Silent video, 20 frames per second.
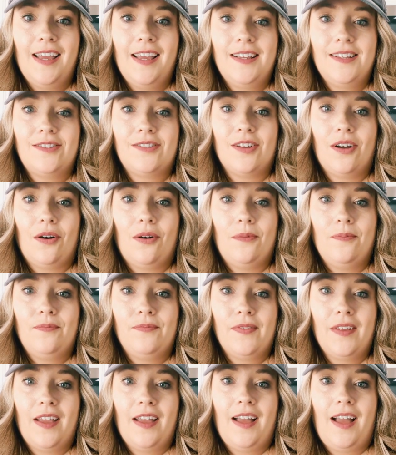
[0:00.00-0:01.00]
So
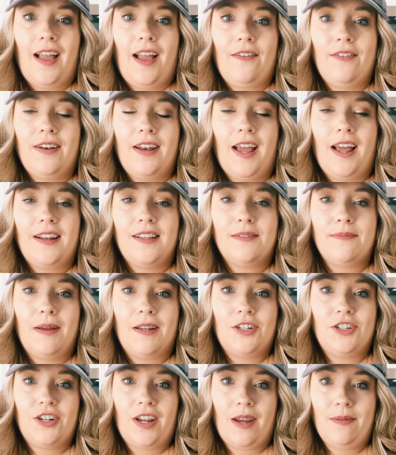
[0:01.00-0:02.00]
haven't had as
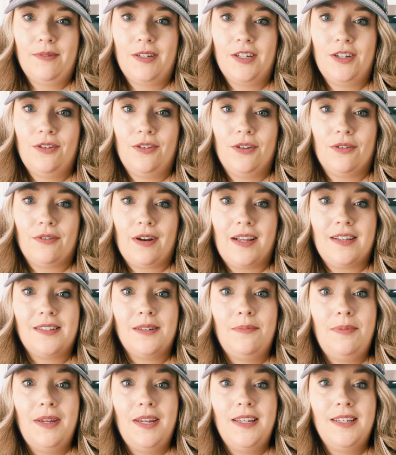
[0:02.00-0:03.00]
much time to do the
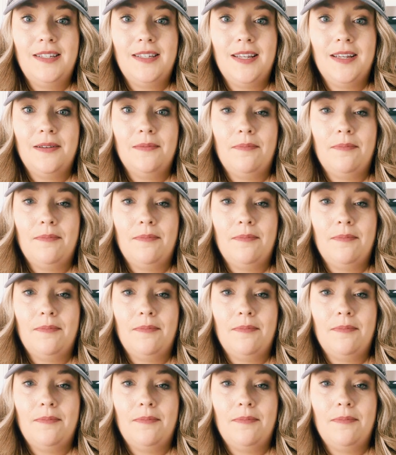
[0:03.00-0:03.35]
recipes,